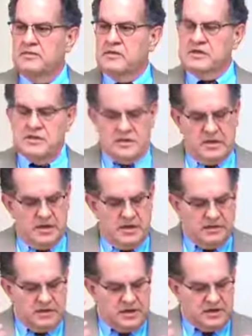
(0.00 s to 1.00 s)
gives us,
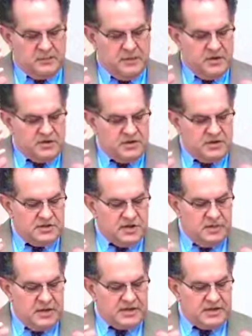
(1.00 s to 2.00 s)
here's that spiritual
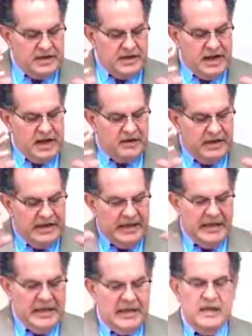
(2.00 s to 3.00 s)
discernment, seeing how
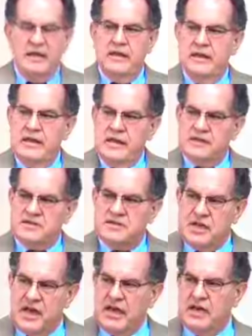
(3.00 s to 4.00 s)
he
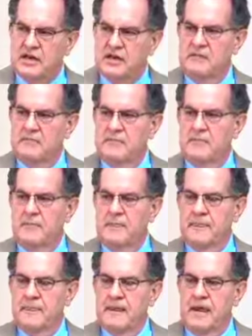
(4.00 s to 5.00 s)
is taken
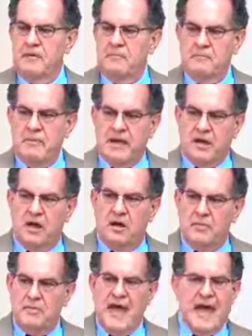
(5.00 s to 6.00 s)
and
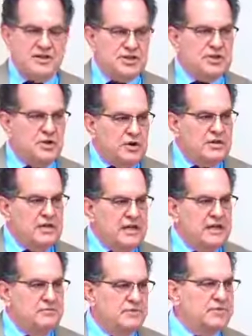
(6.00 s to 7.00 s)
become that
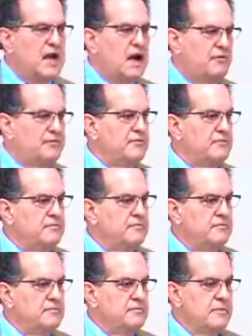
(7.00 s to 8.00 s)
surety himself.
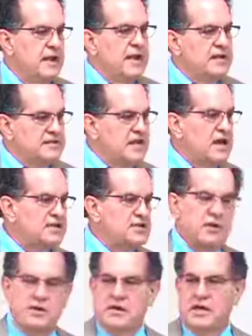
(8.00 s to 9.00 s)
He is that
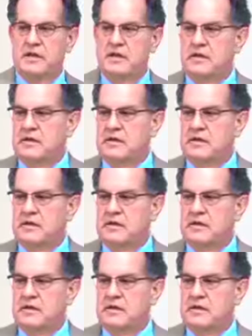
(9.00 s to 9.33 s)
surety